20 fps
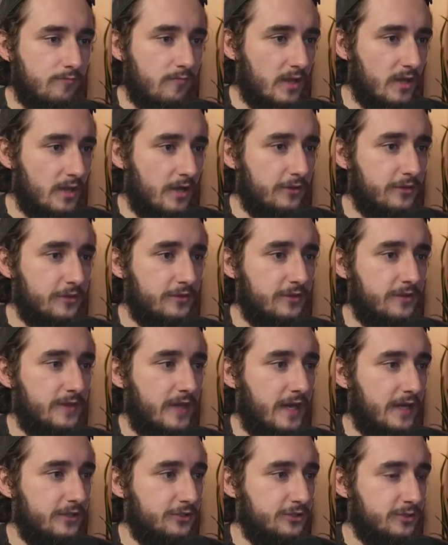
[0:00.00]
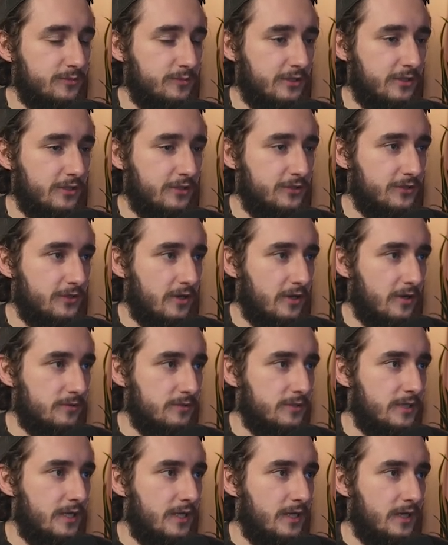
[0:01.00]
Other than that, you should be good to
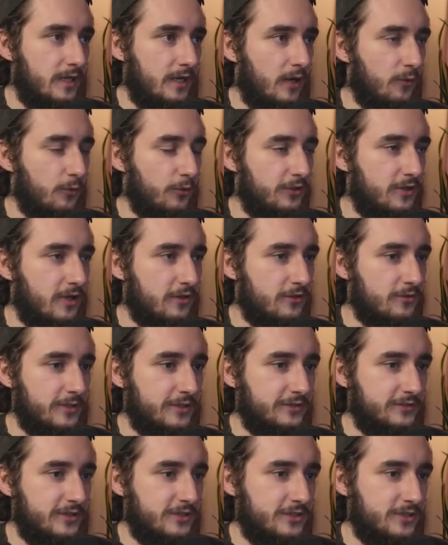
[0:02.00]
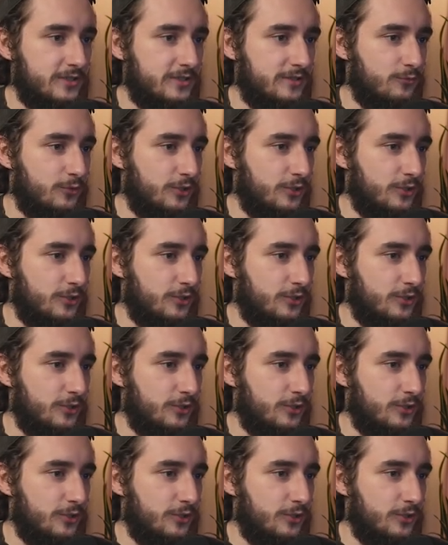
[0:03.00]
go. With the authorization,